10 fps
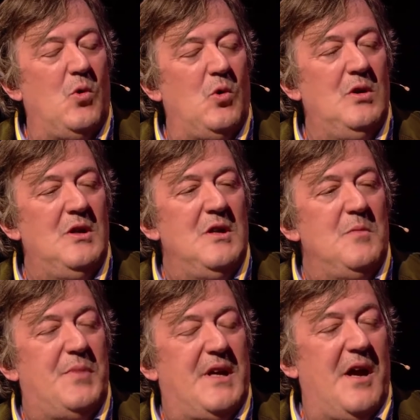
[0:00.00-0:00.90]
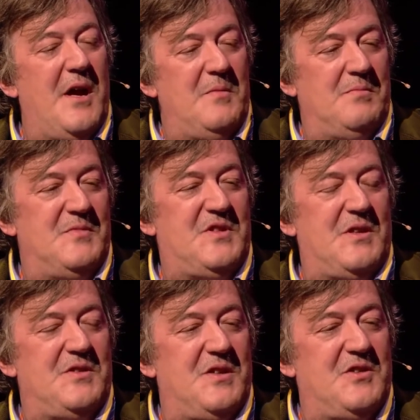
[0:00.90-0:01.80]
all became
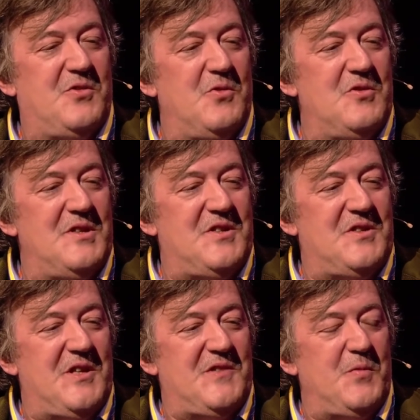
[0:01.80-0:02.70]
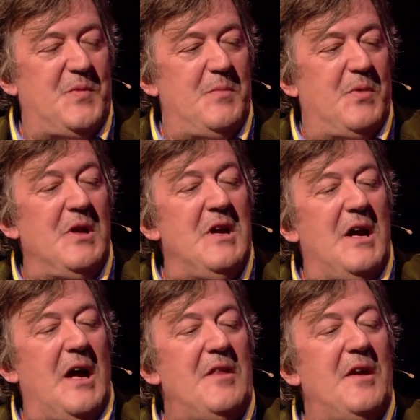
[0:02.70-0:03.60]
such extraordinarily successful people.
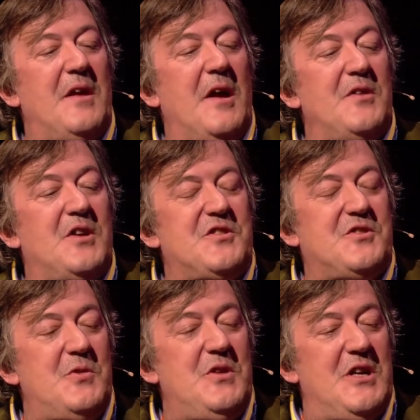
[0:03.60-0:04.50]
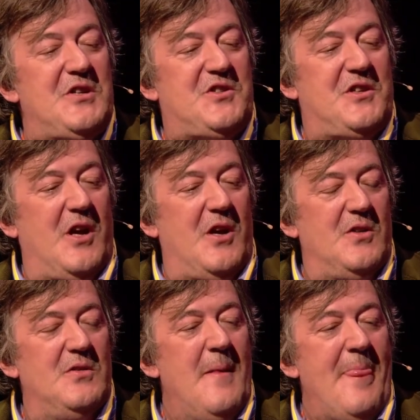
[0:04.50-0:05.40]
And that just 2 years
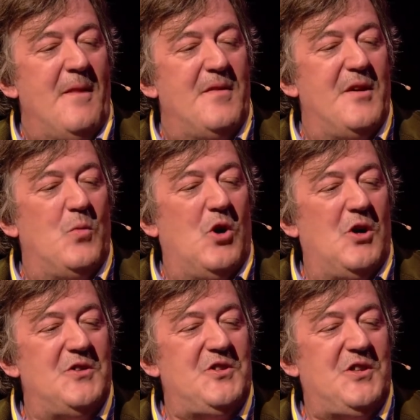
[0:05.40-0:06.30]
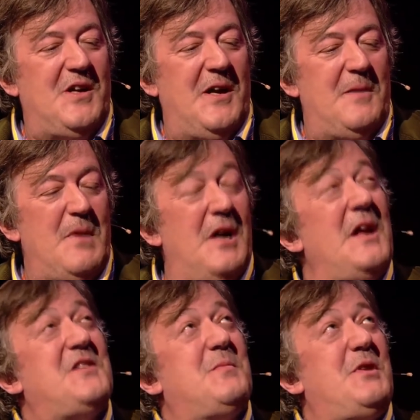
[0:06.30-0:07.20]
ago, there was an
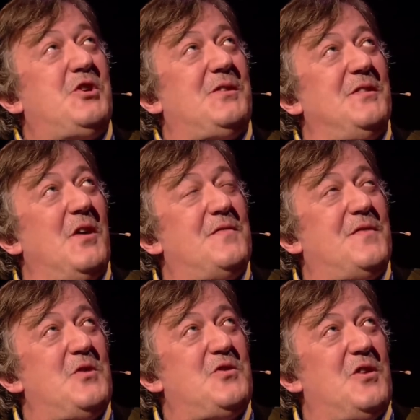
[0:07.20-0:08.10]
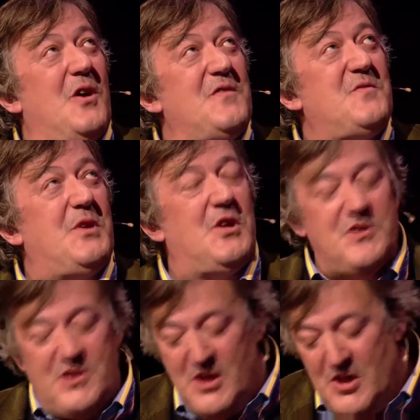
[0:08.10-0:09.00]
exhibition of photographs,
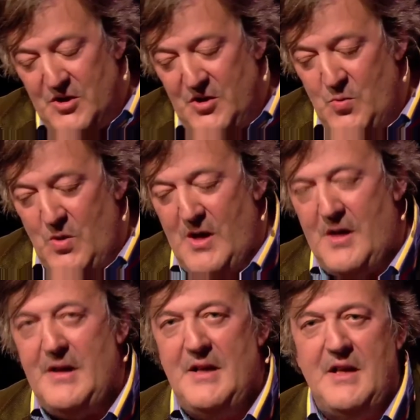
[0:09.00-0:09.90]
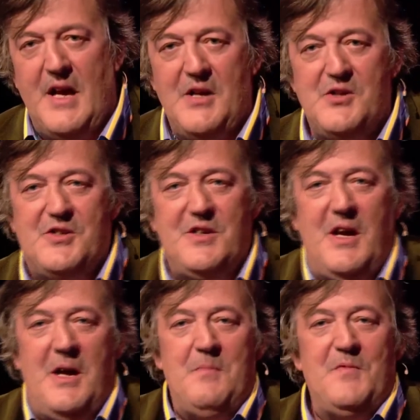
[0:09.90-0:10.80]
because you were engaged
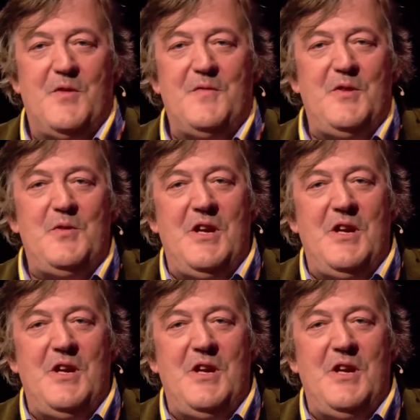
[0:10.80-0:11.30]
for a few